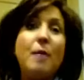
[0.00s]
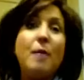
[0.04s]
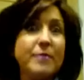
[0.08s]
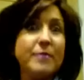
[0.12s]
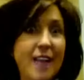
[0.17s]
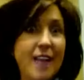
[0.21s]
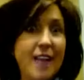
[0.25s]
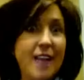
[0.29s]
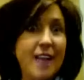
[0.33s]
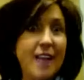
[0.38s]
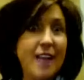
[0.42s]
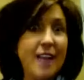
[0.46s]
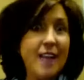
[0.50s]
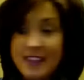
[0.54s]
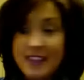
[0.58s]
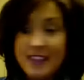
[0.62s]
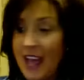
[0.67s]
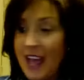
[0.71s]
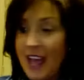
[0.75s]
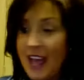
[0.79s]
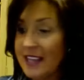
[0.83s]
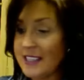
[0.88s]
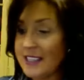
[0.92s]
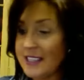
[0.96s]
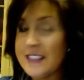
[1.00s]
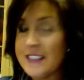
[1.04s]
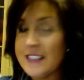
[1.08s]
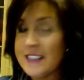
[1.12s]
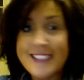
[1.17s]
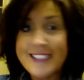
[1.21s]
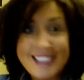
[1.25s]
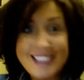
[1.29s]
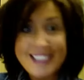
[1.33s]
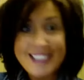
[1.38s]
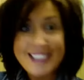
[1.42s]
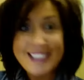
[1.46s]
loving that.
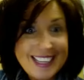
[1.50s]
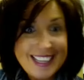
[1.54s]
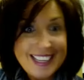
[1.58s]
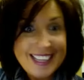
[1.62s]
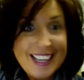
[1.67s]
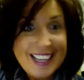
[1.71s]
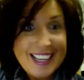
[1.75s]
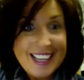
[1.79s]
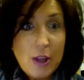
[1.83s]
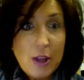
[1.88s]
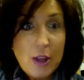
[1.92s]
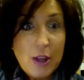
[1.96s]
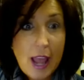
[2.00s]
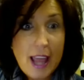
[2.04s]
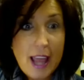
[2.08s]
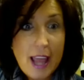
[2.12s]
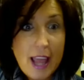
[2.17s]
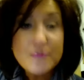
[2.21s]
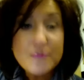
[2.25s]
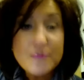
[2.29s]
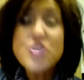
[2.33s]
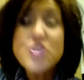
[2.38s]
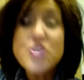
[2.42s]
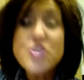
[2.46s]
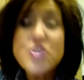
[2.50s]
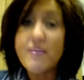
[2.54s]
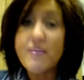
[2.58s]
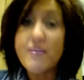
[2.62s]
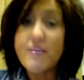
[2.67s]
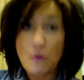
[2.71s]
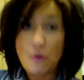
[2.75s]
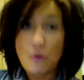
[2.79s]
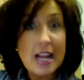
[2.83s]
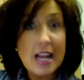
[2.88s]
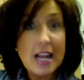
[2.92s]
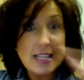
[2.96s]
Okay, so
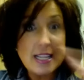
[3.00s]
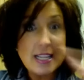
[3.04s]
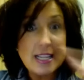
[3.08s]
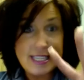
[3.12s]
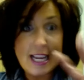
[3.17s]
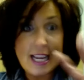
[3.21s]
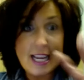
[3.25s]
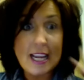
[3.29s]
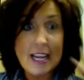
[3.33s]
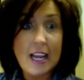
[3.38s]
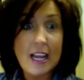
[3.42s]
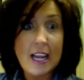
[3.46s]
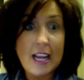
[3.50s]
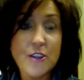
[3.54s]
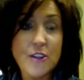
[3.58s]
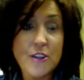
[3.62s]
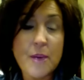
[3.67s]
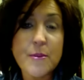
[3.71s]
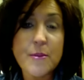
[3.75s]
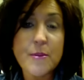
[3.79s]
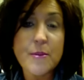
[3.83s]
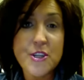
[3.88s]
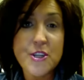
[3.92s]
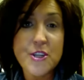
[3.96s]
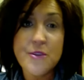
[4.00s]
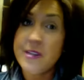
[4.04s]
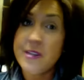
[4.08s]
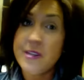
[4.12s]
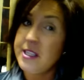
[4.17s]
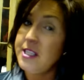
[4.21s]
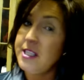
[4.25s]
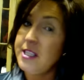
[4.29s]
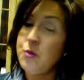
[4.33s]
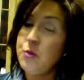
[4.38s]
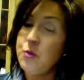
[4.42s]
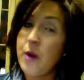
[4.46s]
everyone got set color number 2.
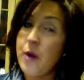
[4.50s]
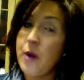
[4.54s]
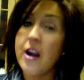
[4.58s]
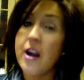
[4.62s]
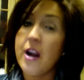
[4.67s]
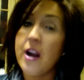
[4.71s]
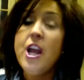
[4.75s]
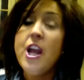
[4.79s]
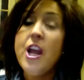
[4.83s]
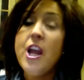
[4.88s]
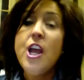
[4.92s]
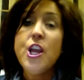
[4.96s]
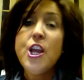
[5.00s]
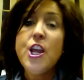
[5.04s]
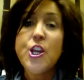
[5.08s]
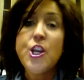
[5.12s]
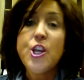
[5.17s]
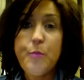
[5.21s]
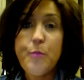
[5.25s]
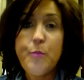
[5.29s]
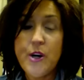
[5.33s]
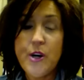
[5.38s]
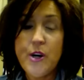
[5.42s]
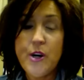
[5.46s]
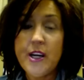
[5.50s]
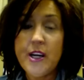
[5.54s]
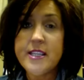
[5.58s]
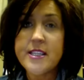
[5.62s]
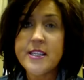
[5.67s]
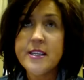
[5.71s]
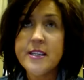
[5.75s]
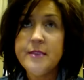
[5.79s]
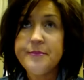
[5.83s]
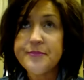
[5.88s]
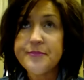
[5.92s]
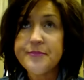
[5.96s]
This is where you put
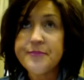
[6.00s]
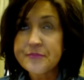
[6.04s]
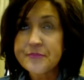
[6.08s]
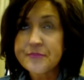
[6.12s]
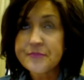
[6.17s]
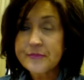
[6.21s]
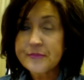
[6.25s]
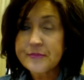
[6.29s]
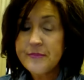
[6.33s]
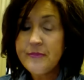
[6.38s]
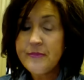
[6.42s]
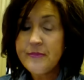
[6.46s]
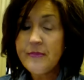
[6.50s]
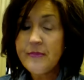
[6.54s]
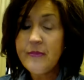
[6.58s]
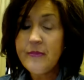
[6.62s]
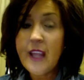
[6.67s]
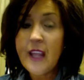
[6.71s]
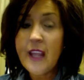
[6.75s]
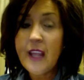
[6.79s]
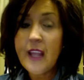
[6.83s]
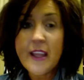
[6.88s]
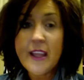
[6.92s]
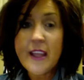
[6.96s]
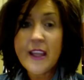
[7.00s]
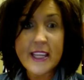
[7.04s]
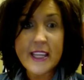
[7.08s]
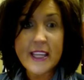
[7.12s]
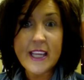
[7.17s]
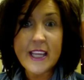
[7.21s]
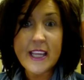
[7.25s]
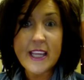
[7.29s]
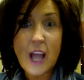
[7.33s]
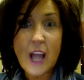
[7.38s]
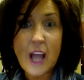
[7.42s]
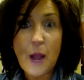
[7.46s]

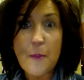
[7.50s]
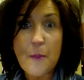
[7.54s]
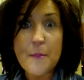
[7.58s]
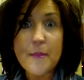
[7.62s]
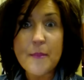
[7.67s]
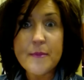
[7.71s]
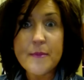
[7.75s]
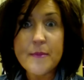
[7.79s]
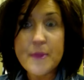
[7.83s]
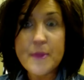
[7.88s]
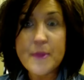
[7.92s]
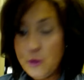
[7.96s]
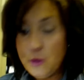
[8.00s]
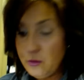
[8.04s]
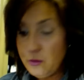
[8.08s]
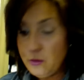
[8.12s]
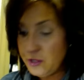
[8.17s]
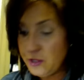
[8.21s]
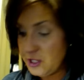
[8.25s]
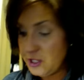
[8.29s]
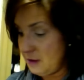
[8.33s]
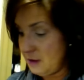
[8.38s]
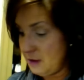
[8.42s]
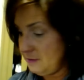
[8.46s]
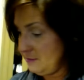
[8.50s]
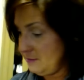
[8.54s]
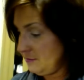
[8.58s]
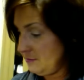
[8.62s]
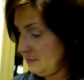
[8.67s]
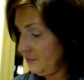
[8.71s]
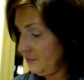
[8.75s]
the moonstone.